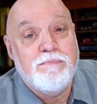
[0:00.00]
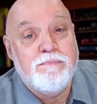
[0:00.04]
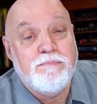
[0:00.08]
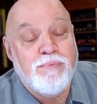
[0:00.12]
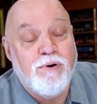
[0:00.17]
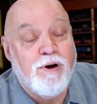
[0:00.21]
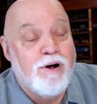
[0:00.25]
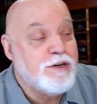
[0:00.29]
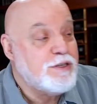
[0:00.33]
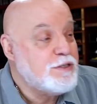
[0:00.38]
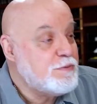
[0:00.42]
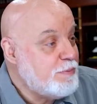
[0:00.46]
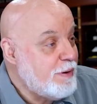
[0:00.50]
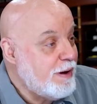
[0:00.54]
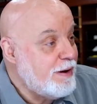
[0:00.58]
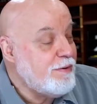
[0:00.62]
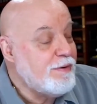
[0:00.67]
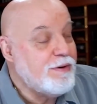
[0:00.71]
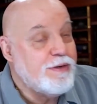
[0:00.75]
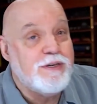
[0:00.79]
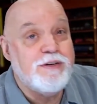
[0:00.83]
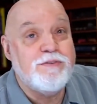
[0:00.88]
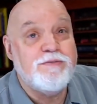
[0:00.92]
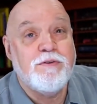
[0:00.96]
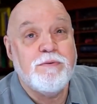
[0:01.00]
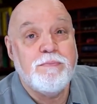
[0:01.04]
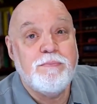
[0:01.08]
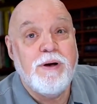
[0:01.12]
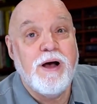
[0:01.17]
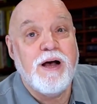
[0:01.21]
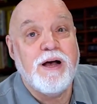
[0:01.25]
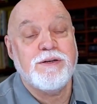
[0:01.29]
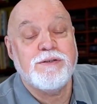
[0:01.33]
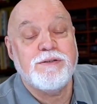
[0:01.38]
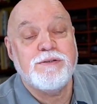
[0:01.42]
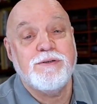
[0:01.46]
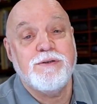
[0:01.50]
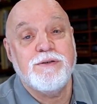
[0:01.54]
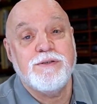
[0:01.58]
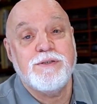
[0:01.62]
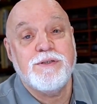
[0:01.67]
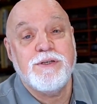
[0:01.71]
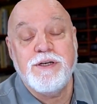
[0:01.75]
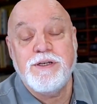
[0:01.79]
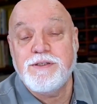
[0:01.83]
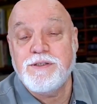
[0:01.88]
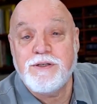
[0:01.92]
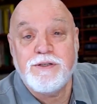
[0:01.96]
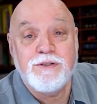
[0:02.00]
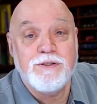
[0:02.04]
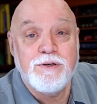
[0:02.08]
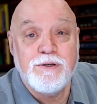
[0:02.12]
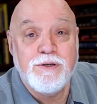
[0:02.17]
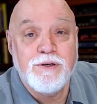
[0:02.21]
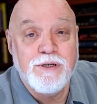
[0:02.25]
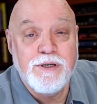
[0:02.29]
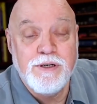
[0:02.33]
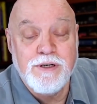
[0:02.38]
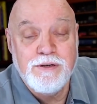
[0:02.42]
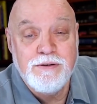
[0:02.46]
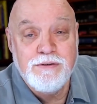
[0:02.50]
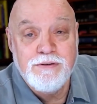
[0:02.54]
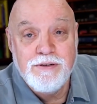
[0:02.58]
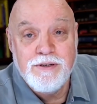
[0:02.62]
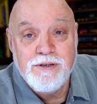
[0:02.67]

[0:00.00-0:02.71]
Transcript: Prosperity for pastors is assured.